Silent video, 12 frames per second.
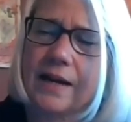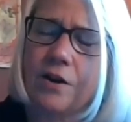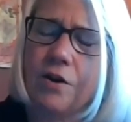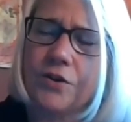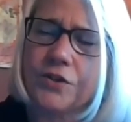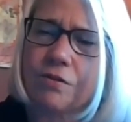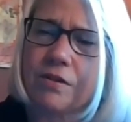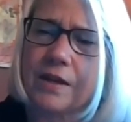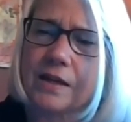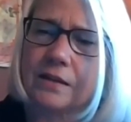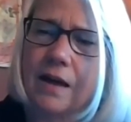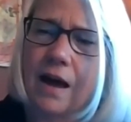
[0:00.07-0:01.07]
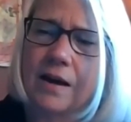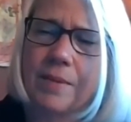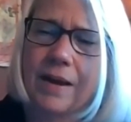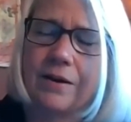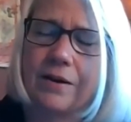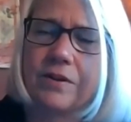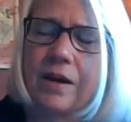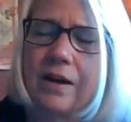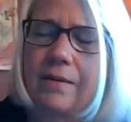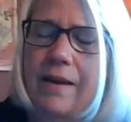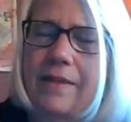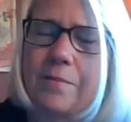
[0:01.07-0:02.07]
I also think a lot about,
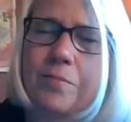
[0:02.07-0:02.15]
and the